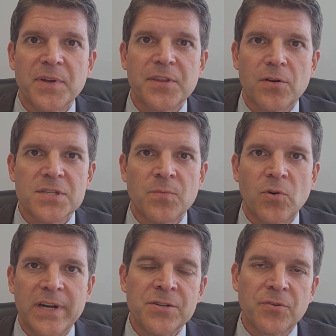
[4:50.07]
but there are some
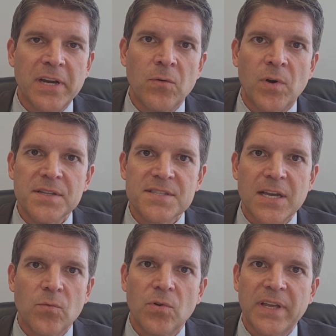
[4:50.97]
more intricate ones
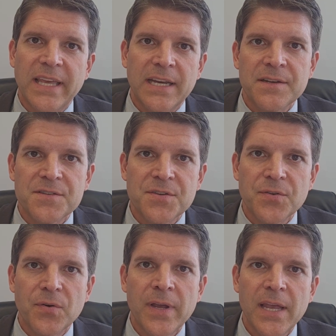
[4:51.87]
that we'll get
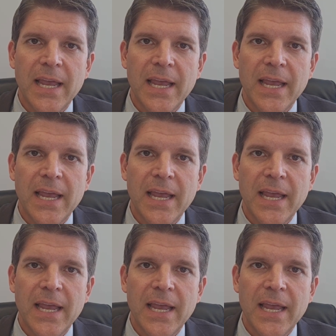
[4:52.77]
into.